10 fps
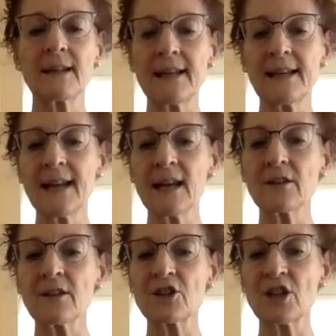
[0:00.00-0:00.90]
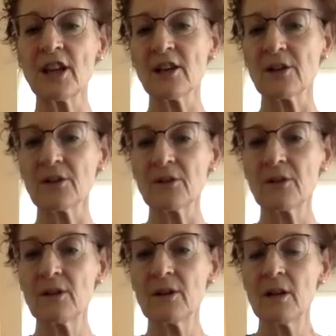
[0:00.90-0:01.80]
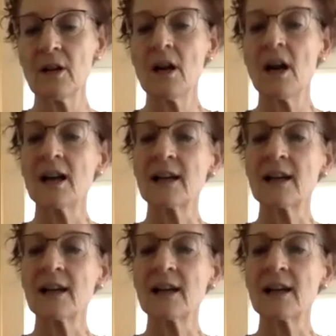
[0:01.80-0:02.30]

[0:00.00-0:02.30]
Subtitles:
getting out of a chair, I